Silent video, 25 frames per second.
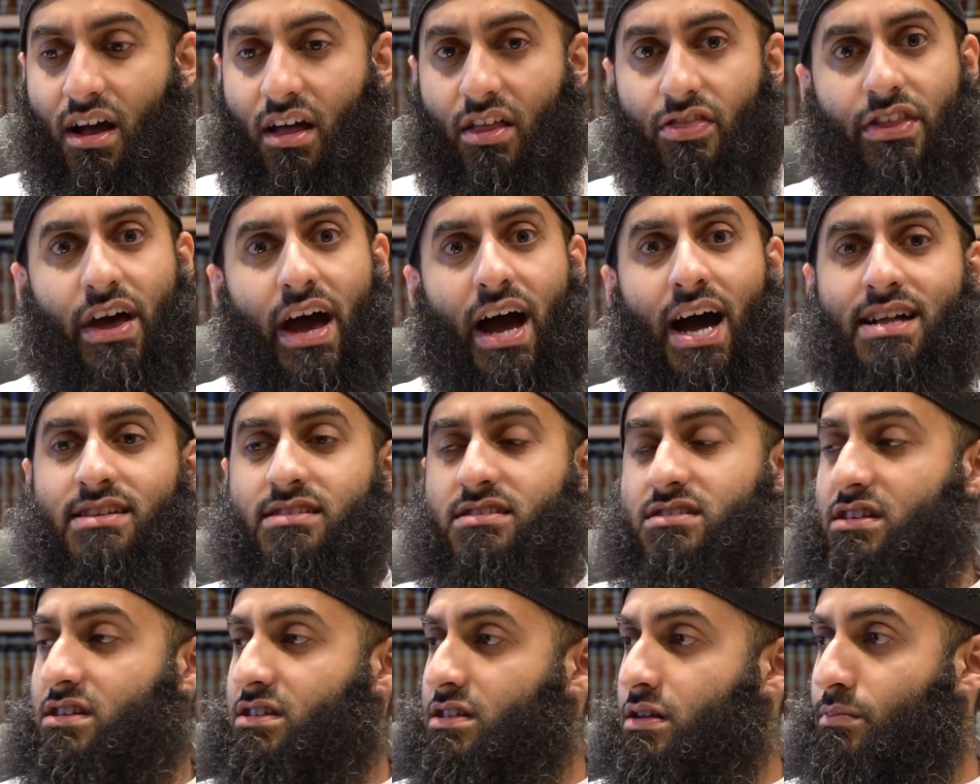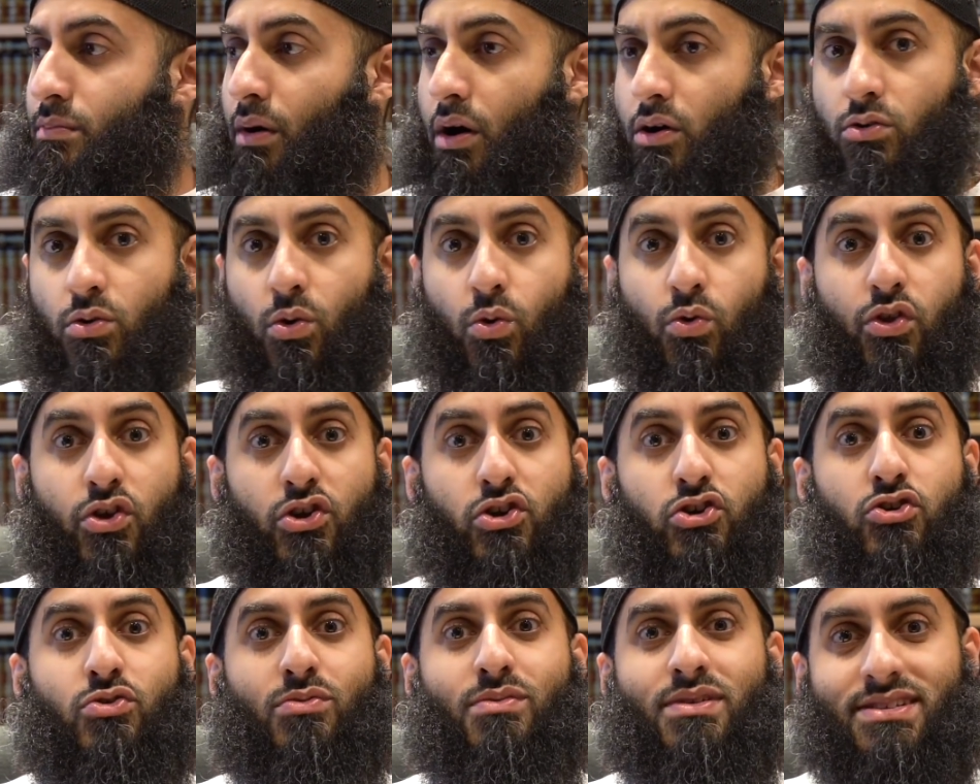the ants in the burrow, the
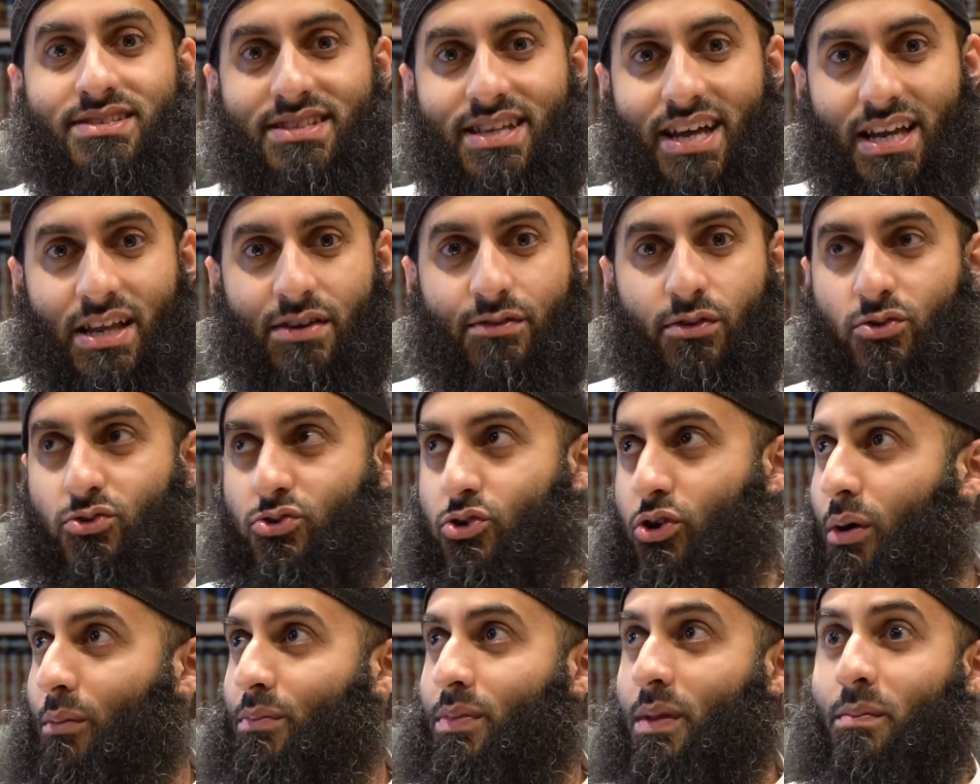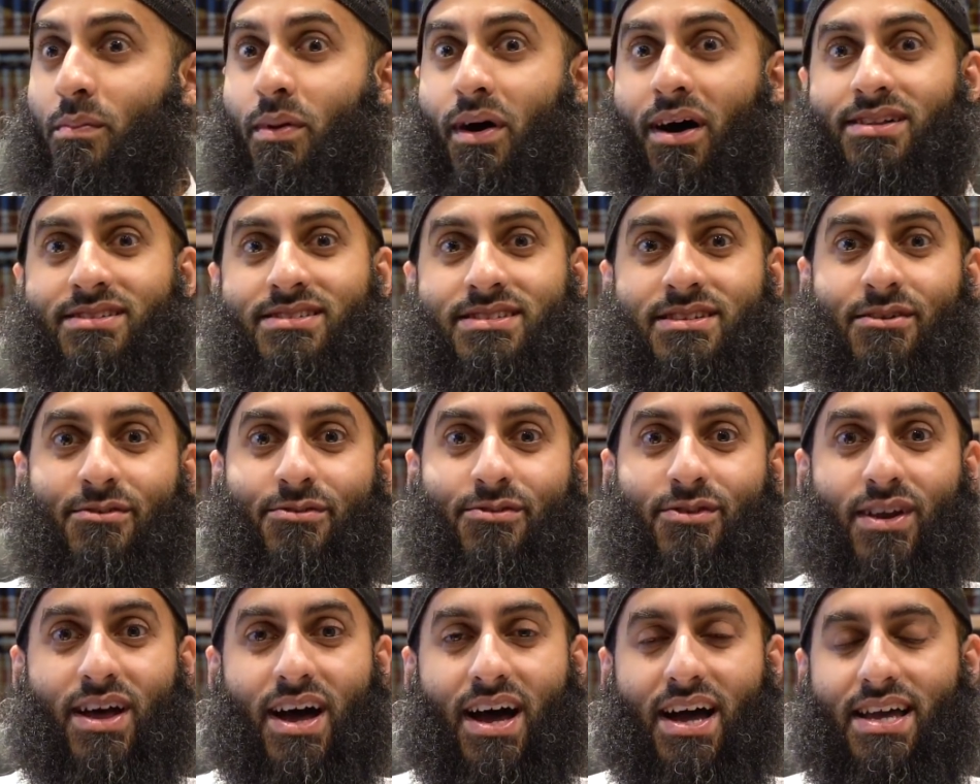humans that live on top, the birds that
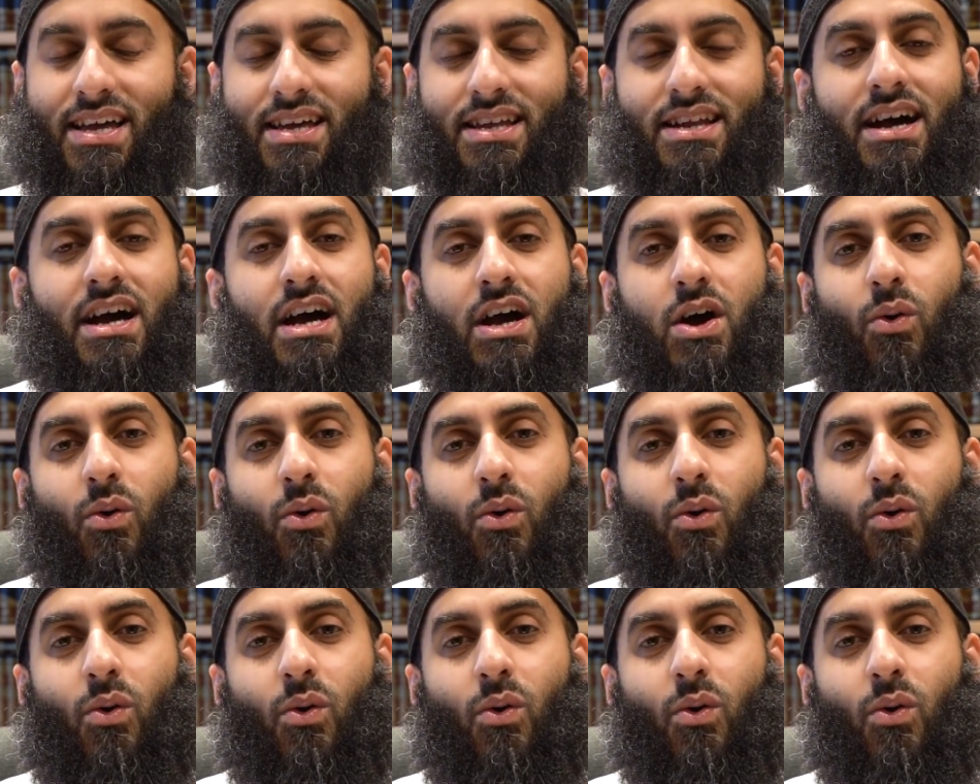fly.